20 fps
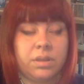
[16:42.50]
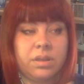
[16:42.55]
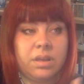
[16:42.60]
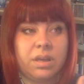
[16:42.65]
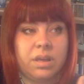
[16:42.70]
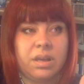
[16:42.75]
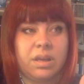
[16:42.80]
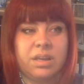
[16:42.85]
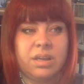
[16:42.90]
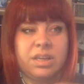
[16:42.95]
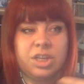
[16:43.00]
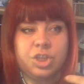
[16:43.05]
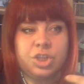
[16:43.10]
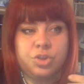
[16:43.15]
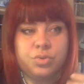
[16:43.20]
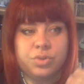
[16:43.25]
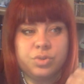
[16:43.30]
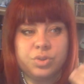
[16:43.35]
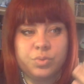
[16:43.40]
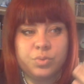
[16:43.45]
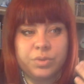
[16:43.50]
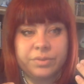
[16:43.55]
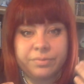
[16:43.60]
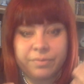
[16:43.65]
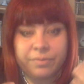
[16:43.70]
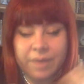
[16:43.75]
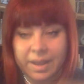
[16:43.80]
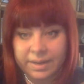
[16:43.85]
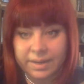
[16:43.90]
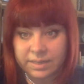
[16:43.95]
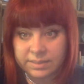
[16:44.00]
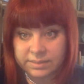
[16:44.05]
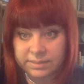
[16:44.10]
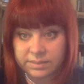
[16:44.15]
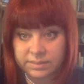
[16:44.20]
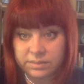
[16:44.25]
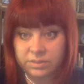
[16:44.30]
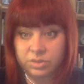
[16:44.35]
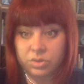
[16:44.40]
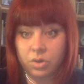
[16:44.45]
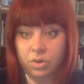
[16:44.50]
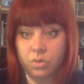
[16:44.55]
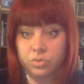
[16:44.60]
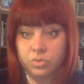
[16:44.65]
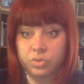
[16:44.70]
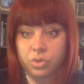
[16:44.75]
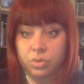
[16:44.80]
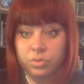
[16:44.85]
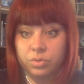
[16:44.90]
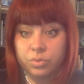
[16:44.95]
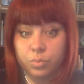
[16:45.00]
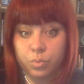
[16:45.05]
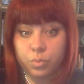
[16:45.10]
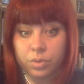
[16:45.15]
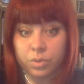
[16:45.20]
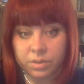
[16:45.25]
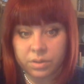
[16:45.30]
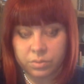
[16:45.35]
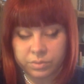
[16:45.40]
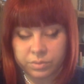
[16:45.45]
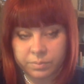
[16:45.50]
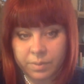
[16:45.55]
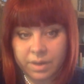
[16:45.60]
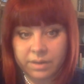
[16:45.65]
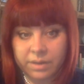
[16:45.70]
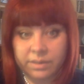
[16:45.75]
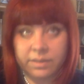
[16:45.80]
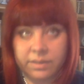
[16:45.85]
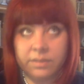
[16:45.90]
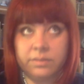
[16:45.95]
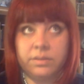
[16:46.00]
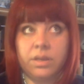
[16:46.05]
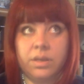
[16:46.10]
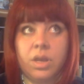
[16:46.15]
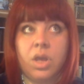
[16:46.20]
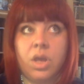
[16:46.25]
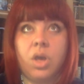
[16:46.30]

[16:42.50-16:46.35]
uh, issues with finances, also on the world market,